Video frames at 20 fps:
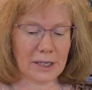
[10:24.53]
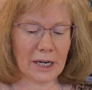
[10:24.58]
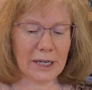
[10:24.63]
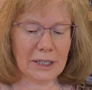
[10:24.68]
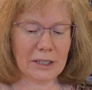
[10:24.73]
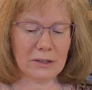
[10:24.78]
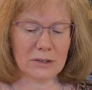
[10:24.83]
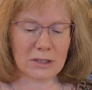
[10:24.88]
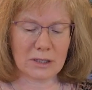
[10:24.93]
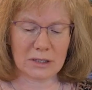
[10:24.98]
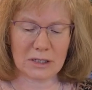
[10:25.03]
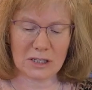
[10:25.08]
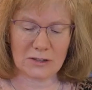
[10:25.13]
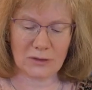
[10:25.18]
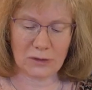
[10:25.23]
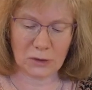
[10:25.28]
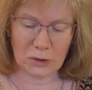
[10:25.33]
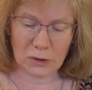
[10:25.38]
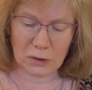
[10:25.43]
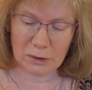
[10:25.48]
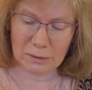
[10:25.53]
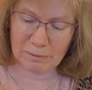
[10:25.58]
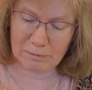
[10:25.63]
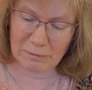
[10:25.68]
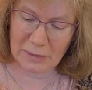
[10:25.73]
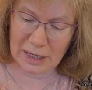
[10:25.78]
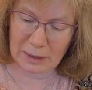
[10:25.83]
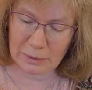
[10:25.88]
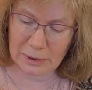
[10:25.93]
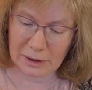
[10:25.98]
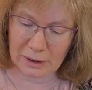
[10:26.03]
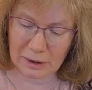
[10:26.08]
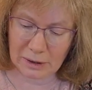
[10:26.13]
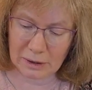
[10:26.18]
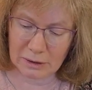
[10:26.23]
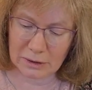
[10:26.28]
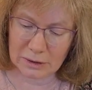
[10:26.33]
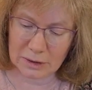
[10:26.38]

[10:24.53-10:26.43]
I use this for maybe